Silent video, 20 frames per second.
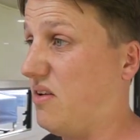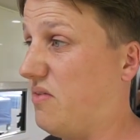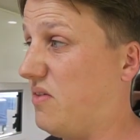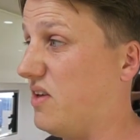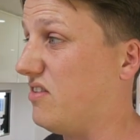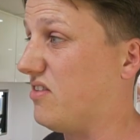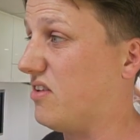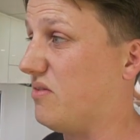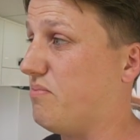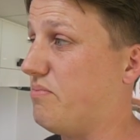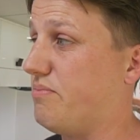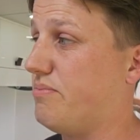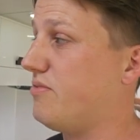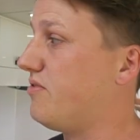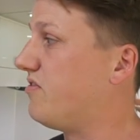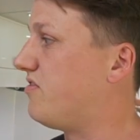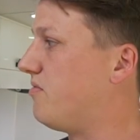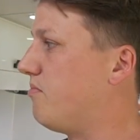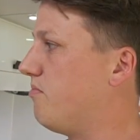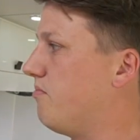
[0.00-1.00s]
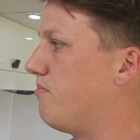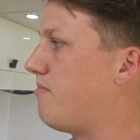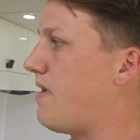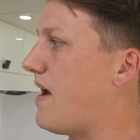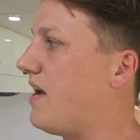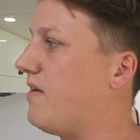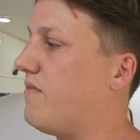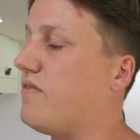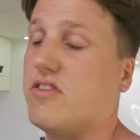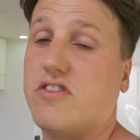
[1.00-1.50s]
these are
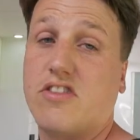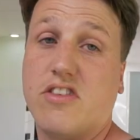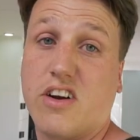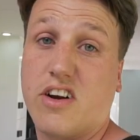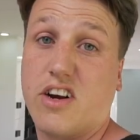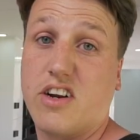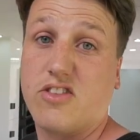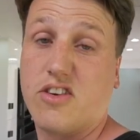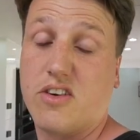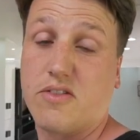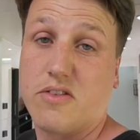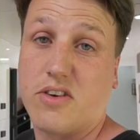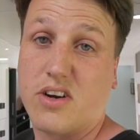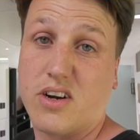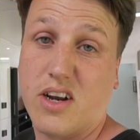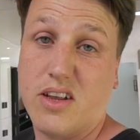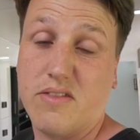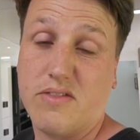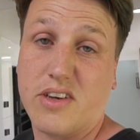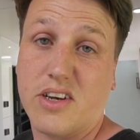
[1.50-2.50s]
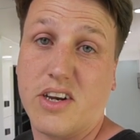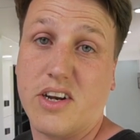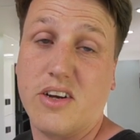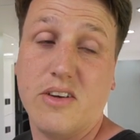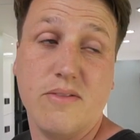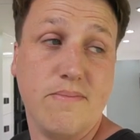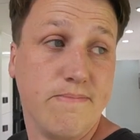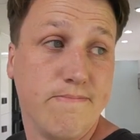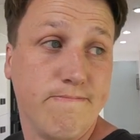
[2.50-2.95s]
made for serious off-grid living, you know?